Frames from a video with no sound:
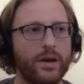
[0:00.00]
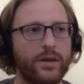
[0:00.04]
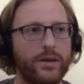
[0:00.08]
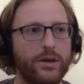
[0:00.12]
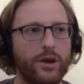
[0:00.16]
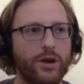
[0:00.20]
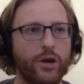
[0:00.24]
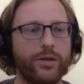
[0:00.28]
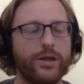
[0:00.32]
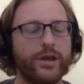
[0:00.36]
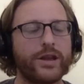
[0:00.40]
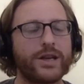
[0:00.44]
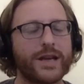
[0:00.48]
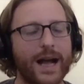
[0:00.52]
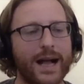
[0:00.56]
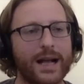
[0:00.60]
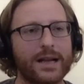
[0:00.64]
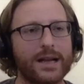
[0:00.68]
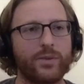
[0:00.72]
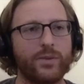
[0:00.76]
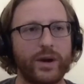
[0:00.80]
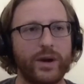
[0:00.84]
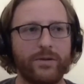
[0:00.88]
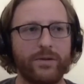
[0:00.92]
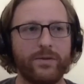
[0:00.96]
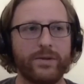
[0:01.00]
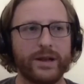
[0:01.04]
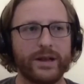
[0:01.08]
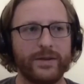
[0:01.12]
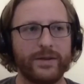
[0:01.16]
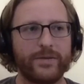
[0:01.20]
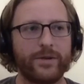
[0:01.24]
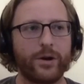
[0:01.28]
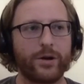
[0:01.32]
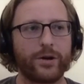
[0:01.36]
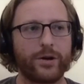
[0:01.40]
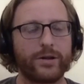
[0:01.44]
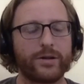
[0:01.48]
you know, the challenge we're really
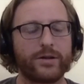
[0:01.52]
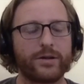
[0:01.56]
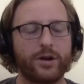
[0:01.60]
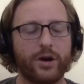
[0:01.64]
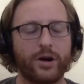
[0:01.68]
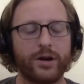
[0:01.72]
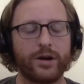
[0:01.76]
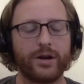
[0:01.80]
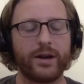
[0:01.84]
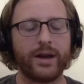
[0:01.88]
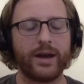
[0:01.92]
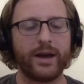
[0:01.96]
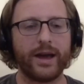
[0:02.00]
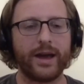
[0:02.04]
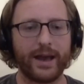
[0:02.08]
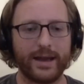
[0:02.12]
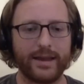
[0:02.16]
focused on